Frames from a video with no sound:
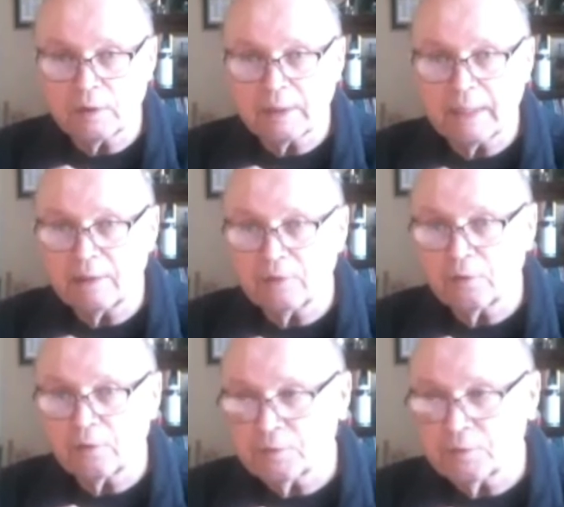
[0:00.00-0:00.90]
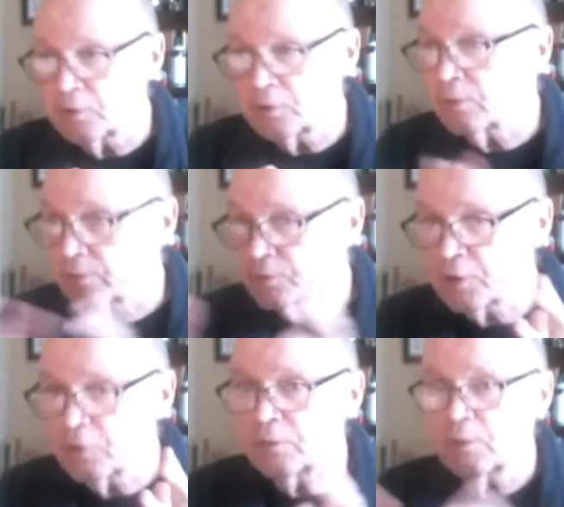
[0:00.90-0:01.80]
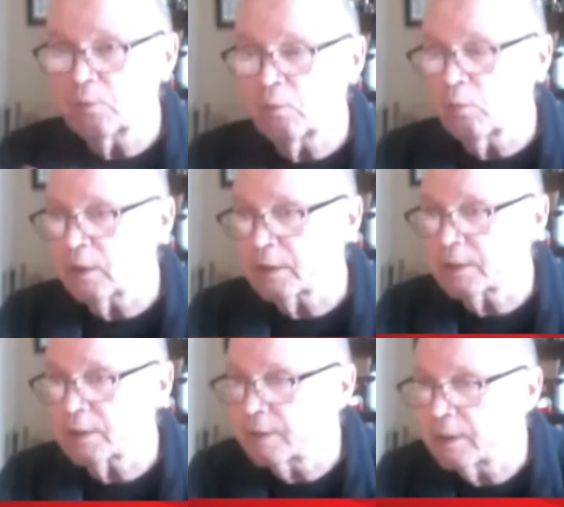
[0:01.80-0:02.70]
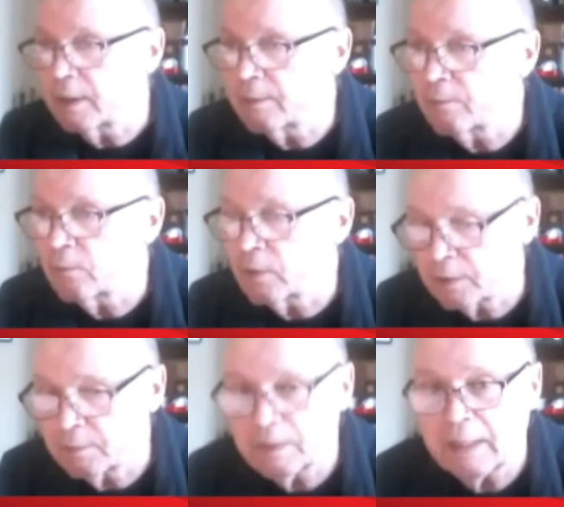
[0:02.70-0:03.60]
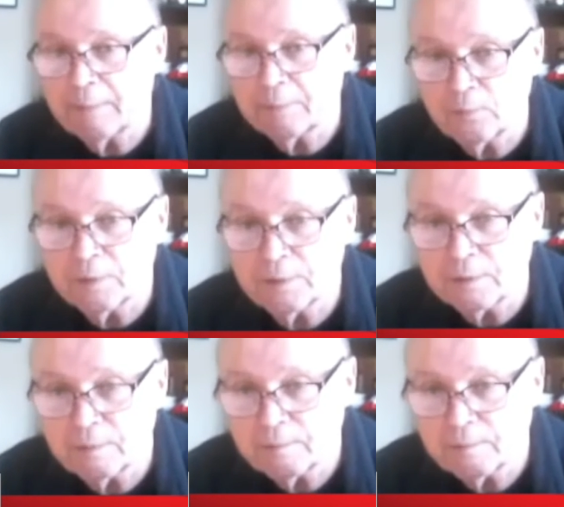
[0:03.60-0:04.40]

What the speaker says: at in terms of Eurozone and what can happen with it.